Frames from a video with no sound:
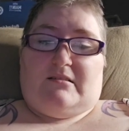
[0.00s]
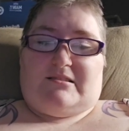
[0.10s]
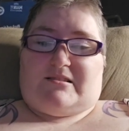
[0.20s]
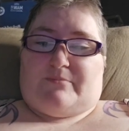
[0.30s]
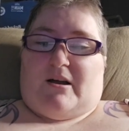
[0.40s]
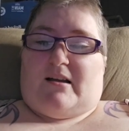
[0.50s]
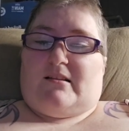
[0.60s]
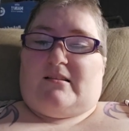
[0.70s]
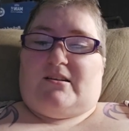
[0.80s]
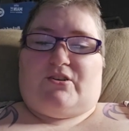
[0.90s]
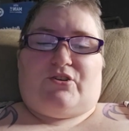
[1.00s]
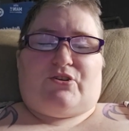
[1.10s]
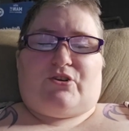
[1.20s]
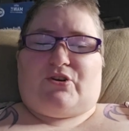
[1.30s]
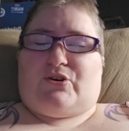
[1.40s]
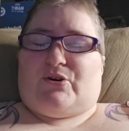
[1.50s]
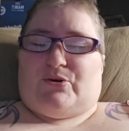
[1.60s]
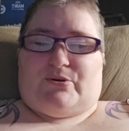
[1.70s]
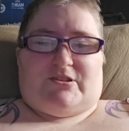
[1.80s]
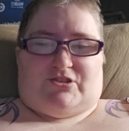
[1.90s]
smiling
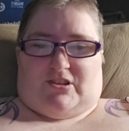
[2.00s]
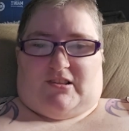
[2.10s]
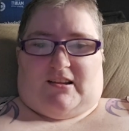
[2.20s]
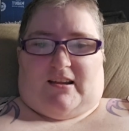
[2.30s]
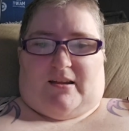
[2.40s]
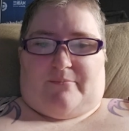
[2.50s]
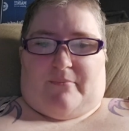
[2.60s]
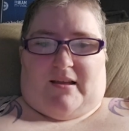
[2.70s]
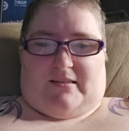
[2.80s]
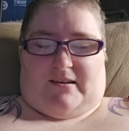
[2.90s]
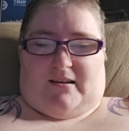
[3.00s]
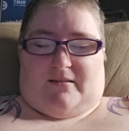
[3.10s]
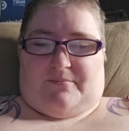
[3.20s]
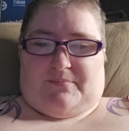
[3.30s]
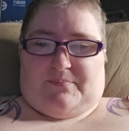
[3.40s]
encouragingly at Melanie.